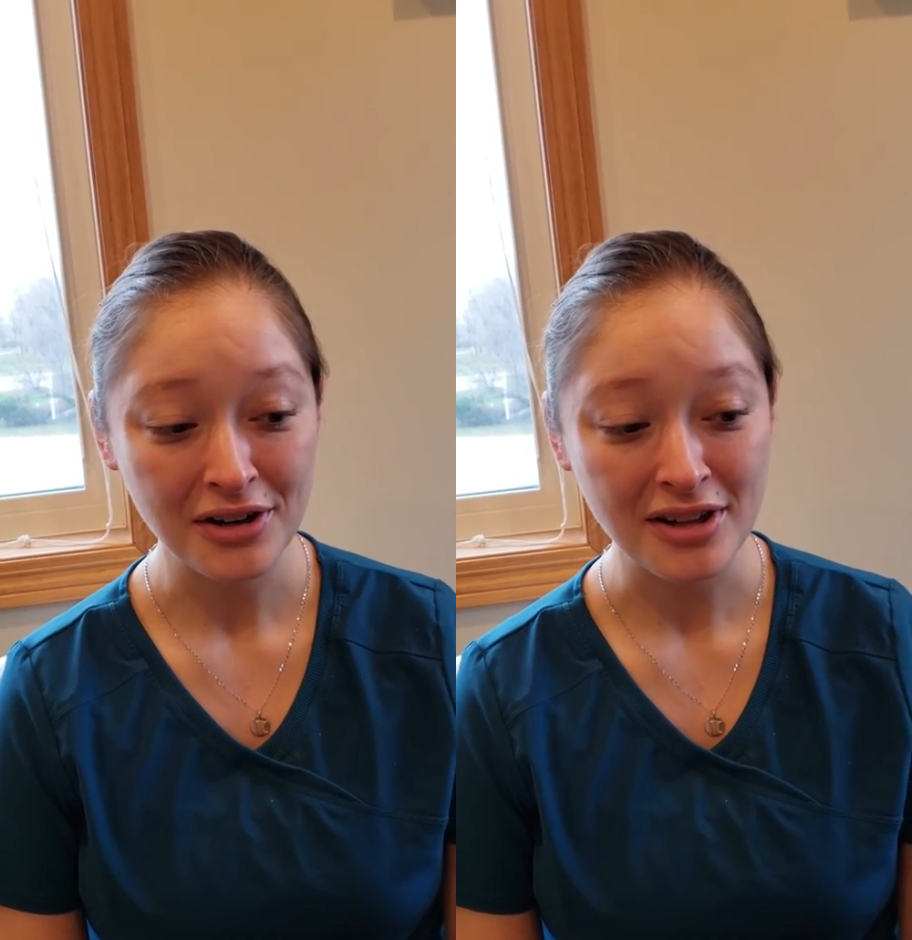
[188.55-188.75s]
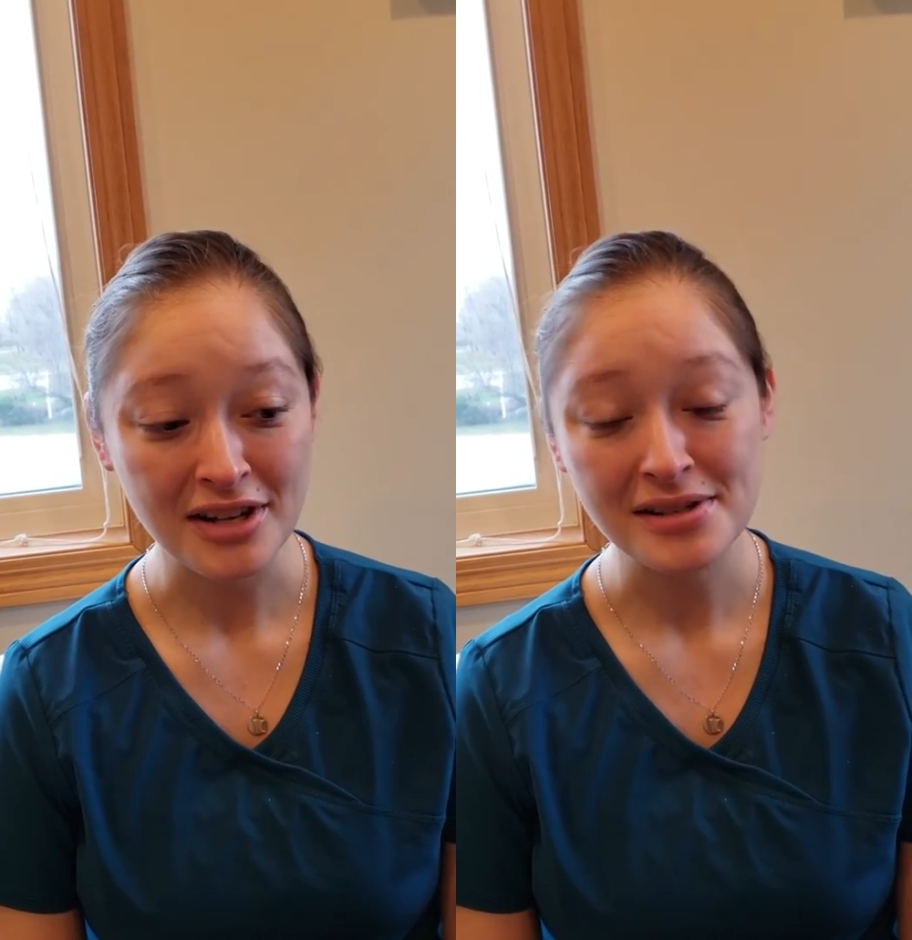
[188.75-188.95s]

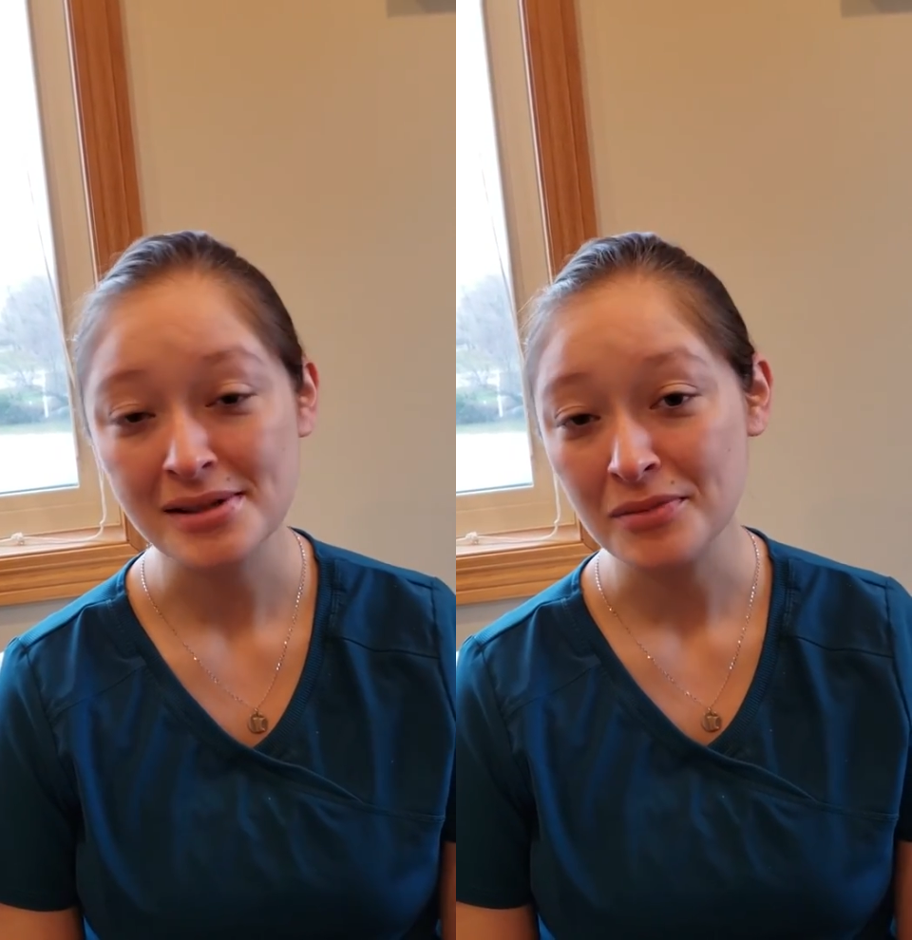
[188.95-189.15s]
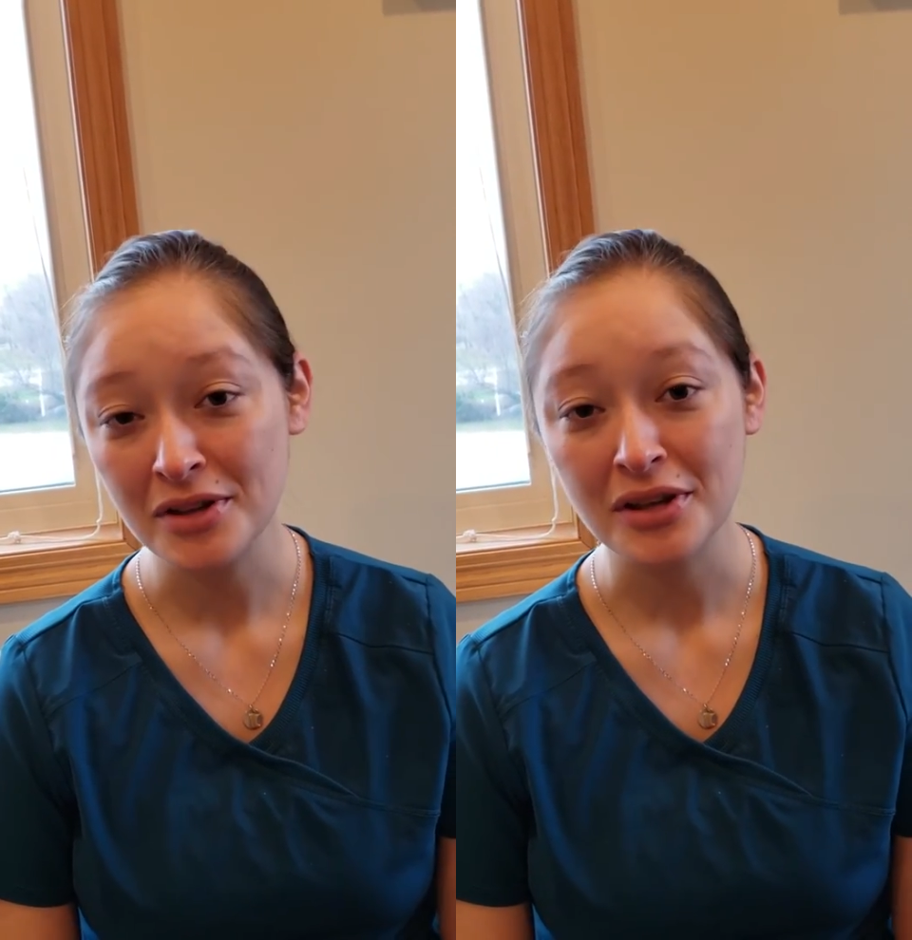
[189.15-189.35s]
that is
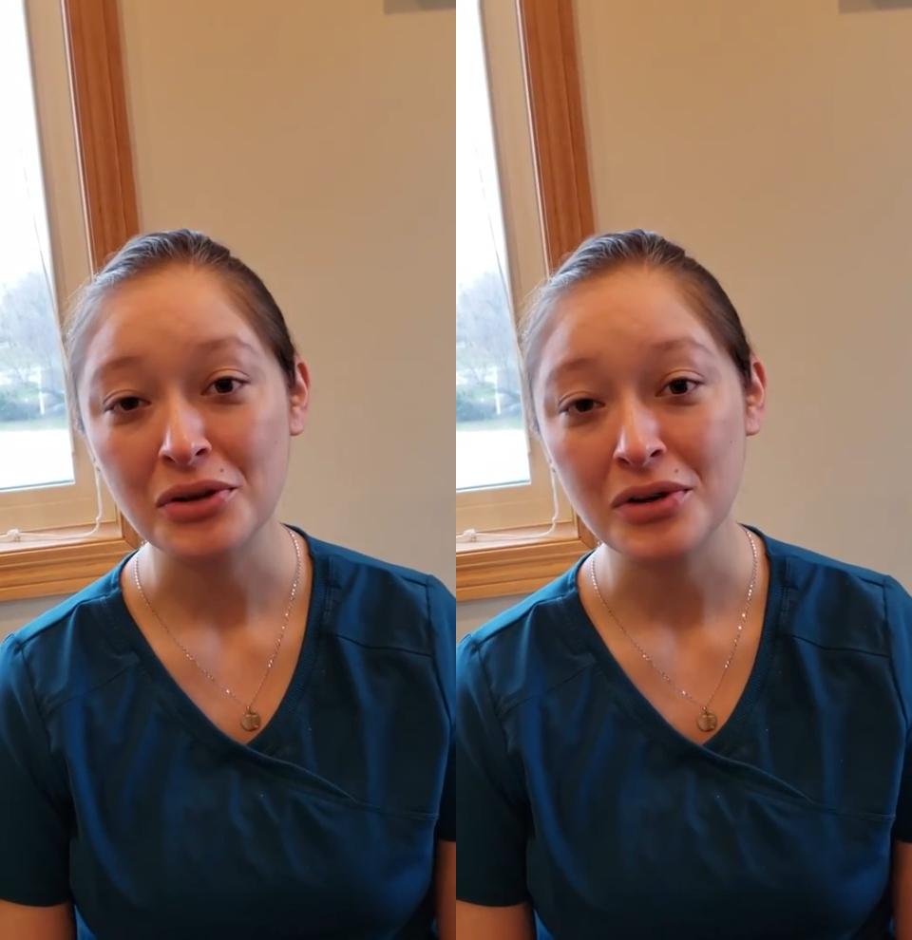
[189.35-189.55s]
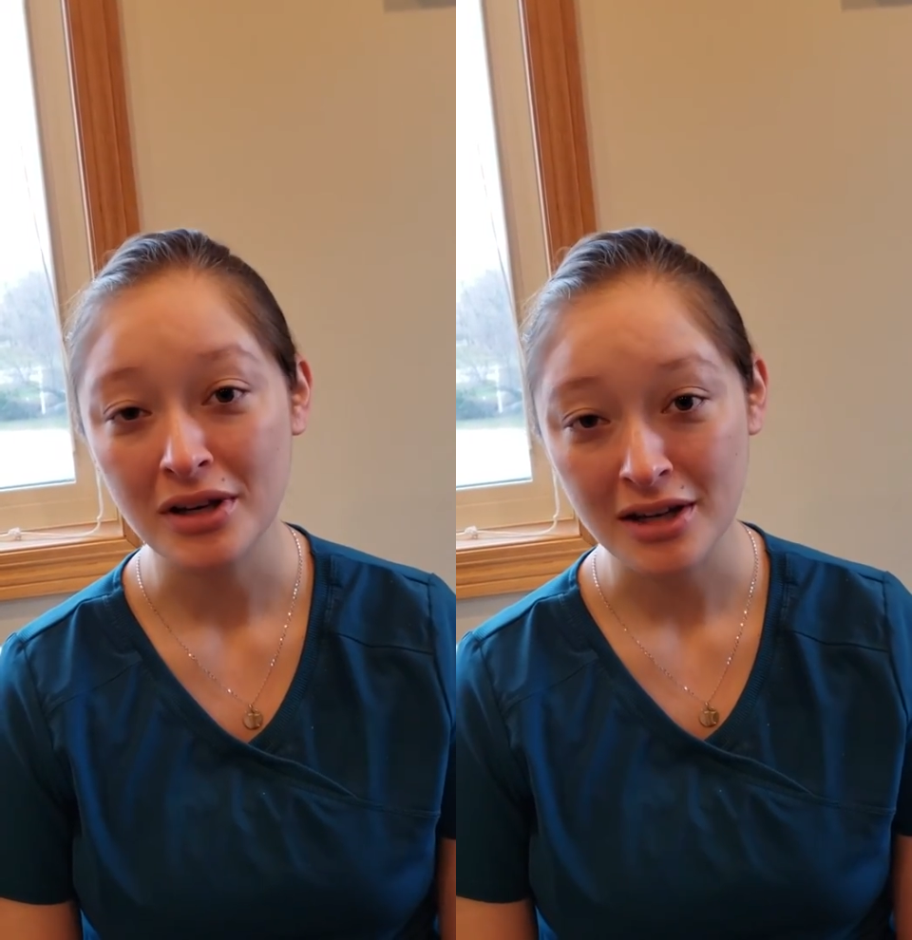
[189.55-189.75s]
something that you
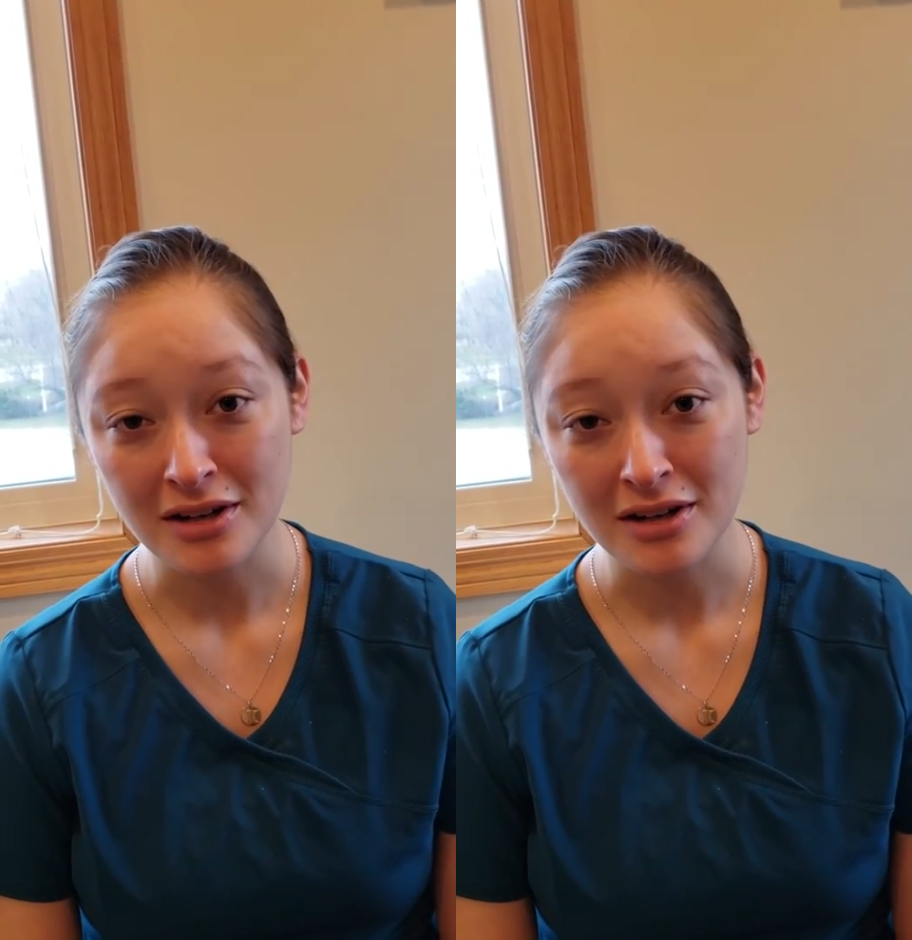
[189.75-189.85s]
can get